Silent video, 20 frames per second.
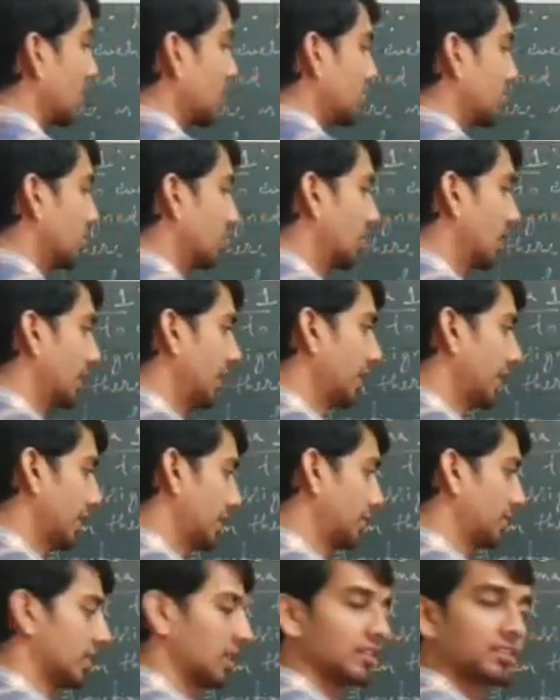so that I
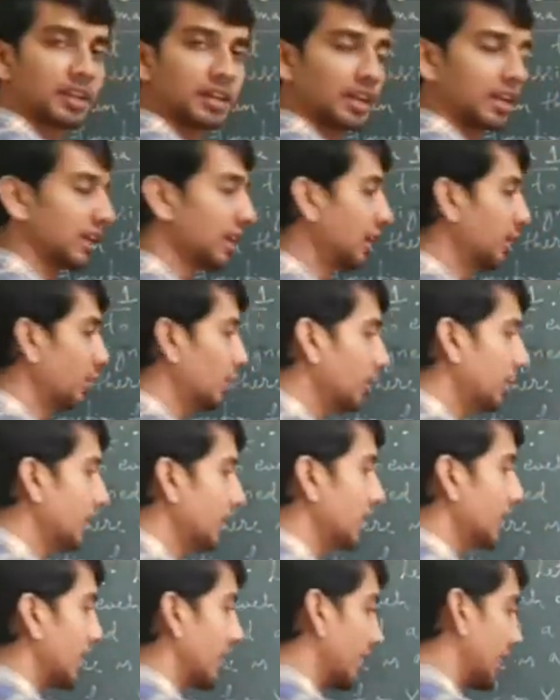am constructing it to be
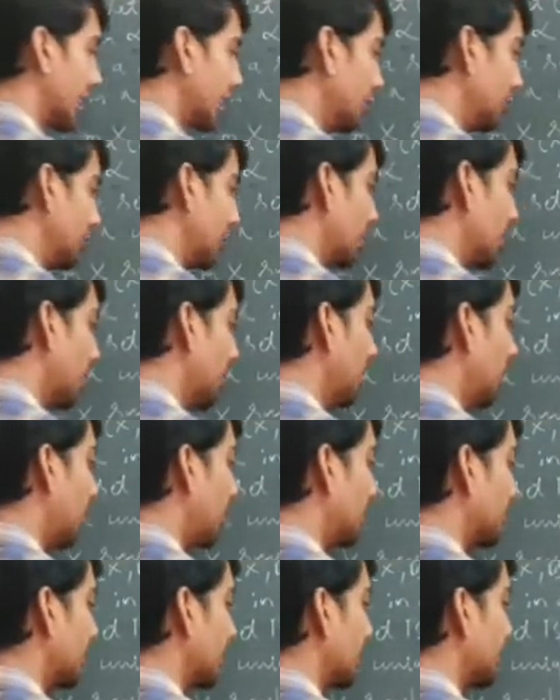the infimum
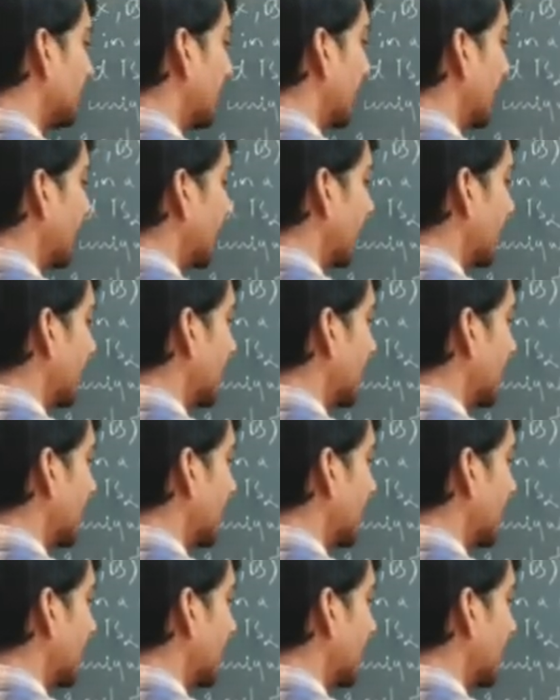of the set,